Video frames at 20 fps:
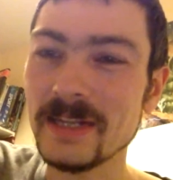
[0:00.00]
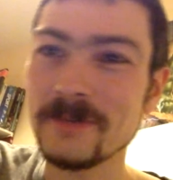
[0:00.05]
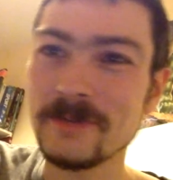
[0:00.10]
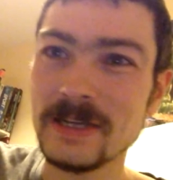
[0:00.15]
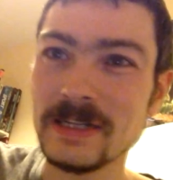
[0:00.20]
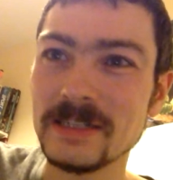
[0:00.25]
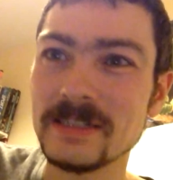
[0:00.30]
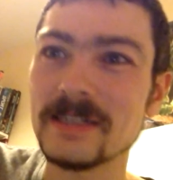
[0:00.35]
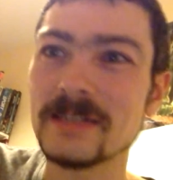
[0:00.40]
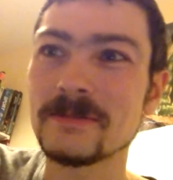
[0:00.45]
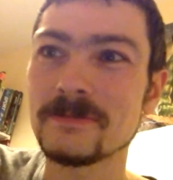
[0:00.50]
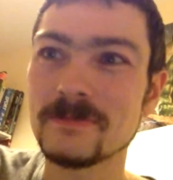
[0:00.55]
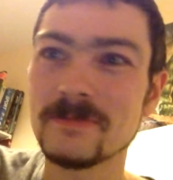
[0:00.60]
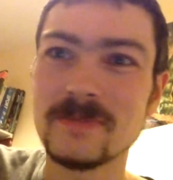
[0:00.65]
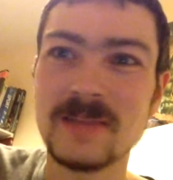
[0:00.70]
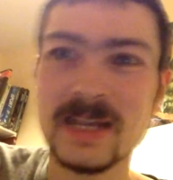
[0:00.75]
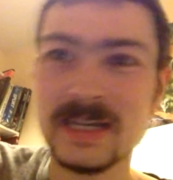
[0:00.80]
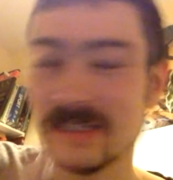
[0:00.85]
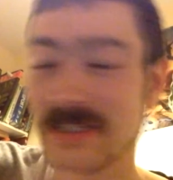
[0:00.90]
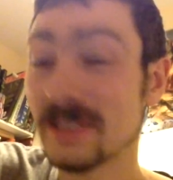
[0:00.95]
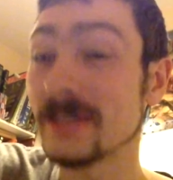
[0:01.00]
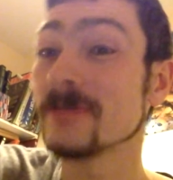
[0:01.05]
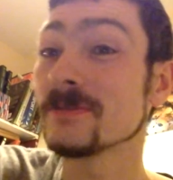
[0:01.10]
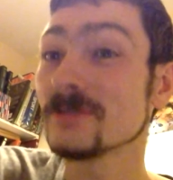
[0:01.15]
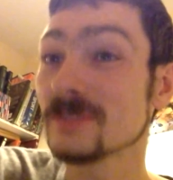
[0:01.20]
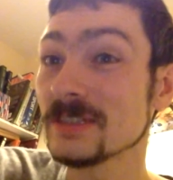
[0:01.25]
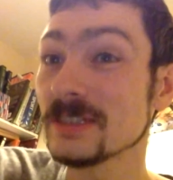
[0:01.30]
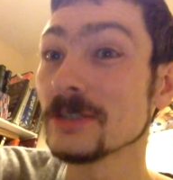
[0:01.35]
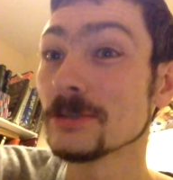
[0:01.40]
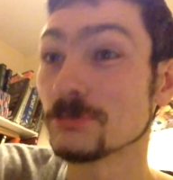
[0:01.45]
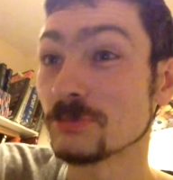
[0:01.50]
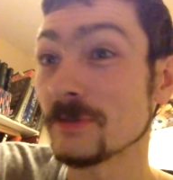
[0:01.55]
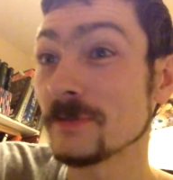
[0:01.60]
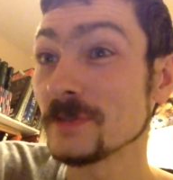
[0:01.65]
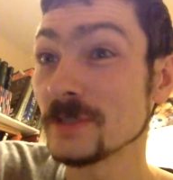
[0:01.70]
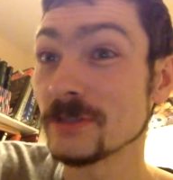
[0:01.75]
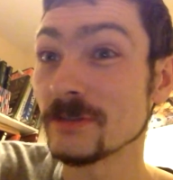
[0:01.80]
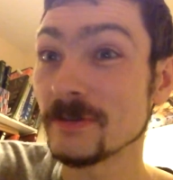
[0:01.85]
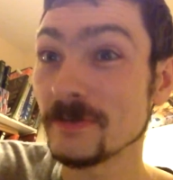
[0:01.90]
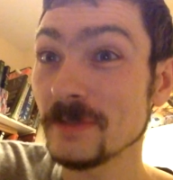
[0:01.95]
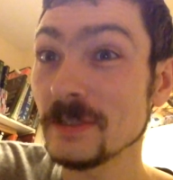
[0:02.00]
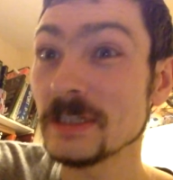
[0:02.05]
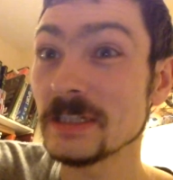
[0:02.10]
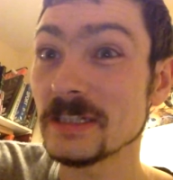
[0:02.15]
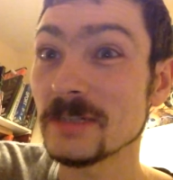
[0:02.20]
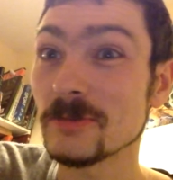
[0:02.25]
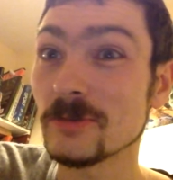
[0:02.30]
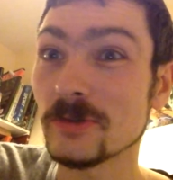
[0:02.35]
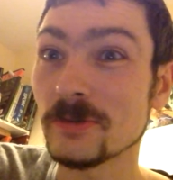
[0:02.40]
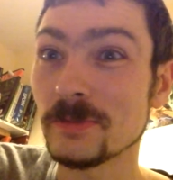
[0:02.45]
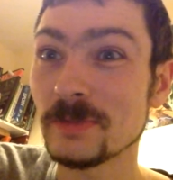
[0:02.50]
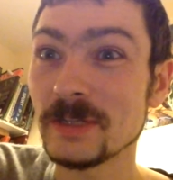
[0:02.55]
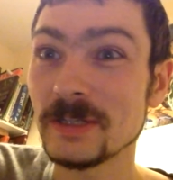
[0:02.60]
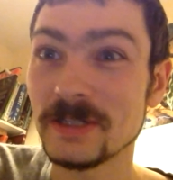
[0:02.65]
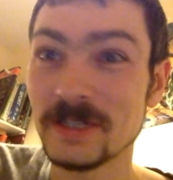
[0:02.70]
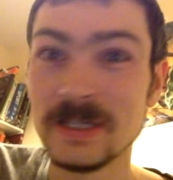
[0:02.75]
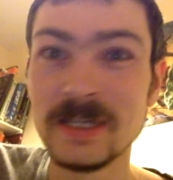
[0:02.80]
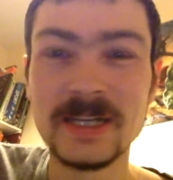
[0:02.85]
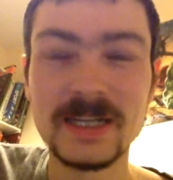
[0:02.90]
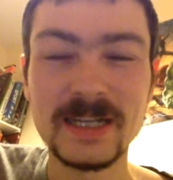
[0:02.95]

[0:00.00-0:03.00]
In fact, I actually still prefer Infinity War, but